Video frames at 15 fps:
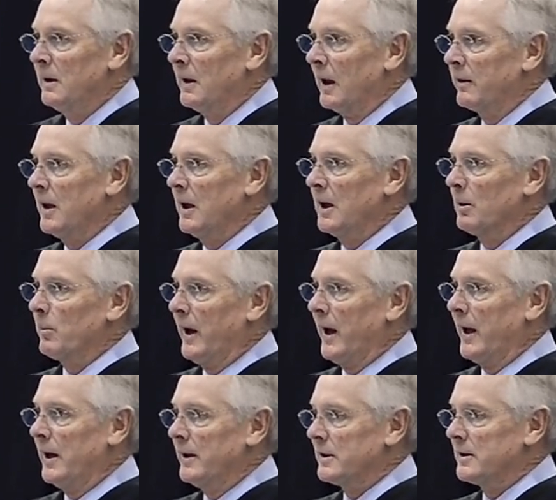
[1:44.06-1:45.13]
Now think
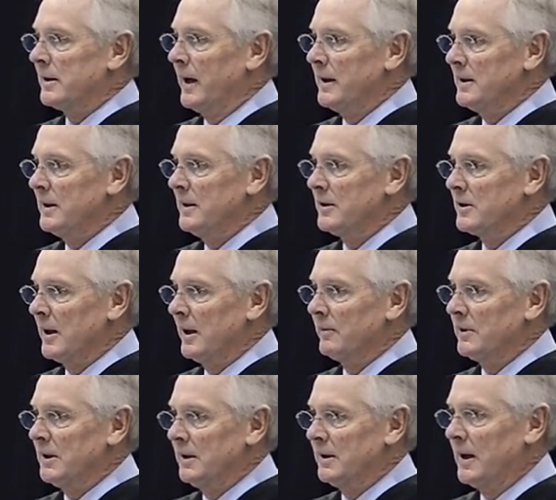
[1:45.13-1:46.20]
about it, it's
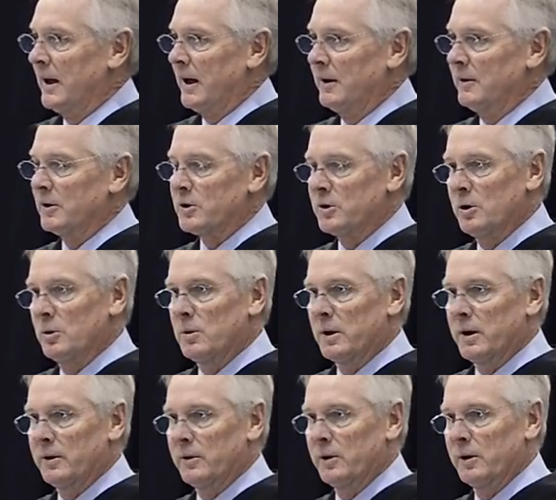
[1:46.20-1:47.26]
1979, there's
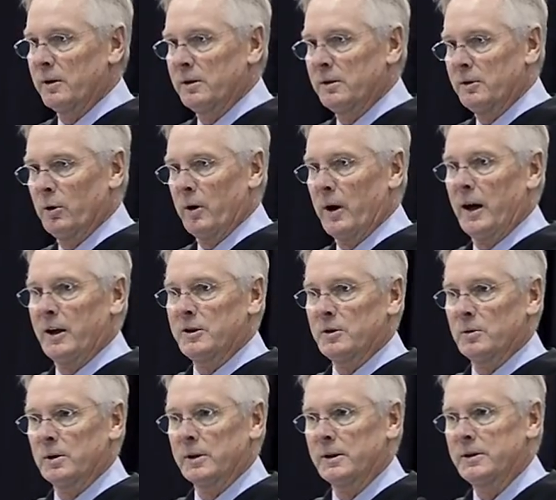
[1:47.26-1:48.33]
200
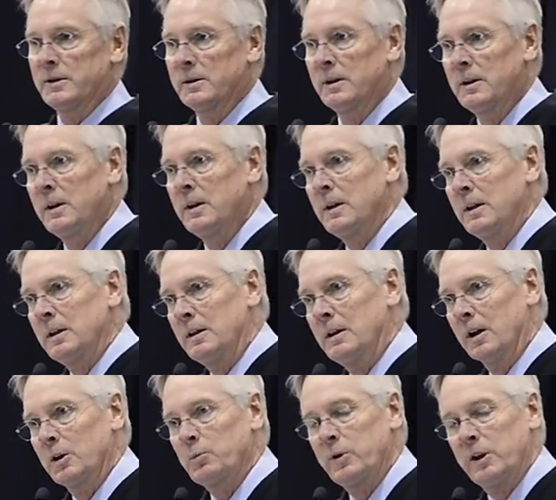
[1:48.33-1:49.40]
graduates,
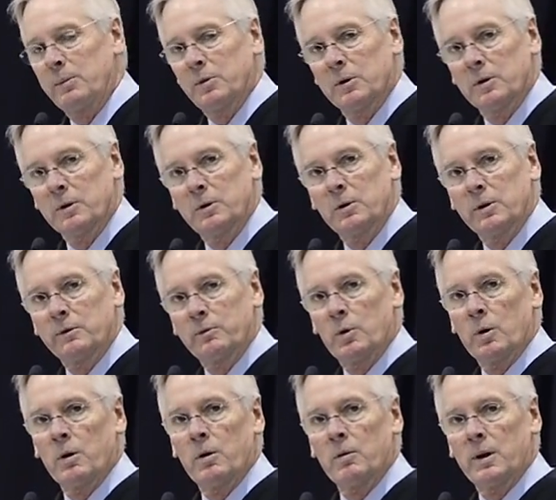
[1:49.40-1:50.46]
young people who have
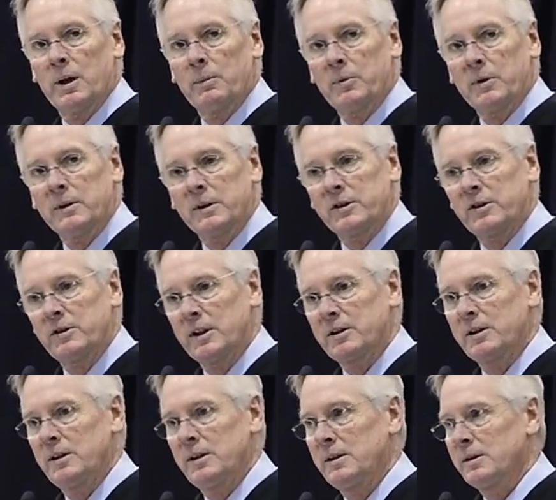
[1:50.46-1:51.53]
grown up in the
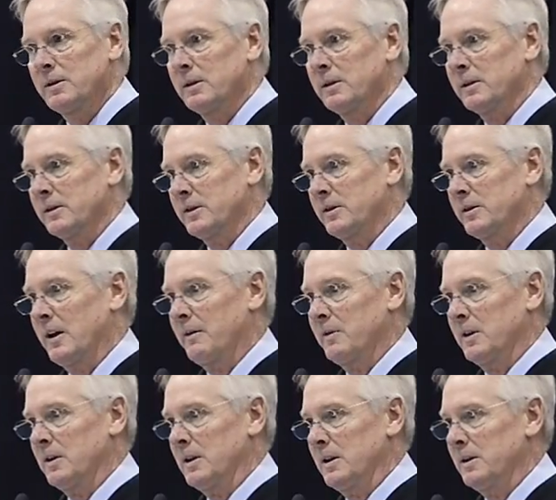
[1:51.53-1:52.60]
60s and the
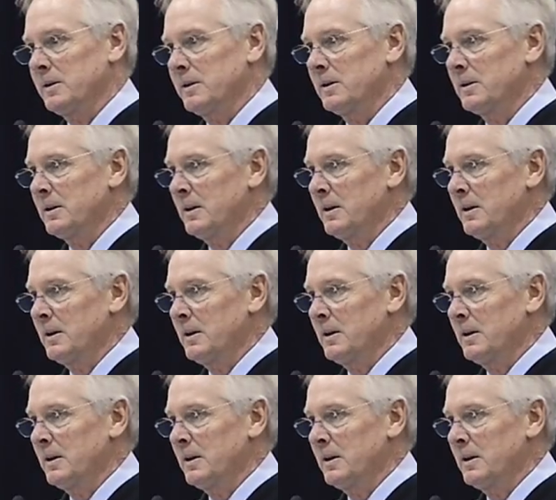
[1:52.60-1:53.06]
70s,